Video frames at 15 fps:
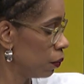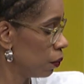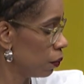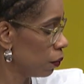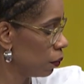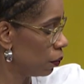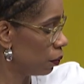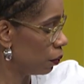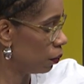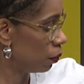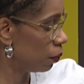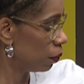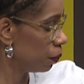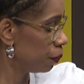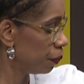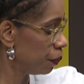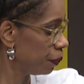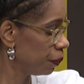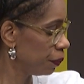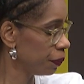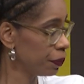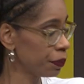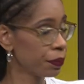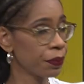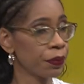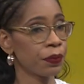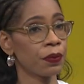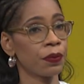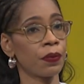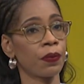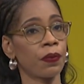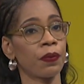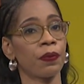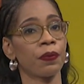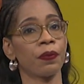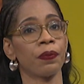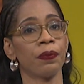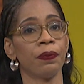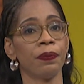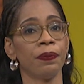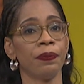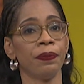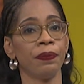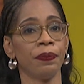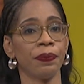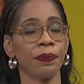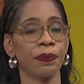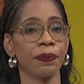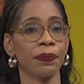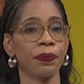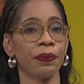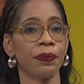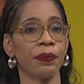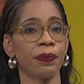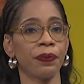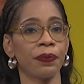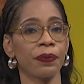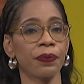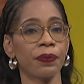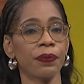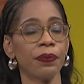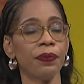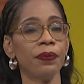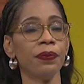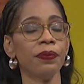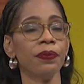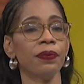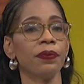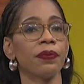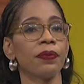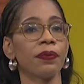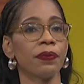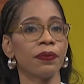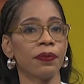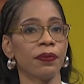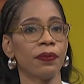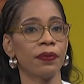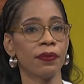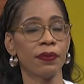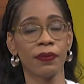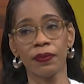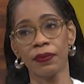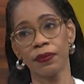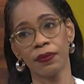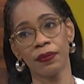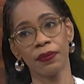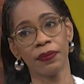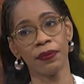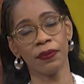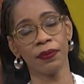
The person shown says nothing.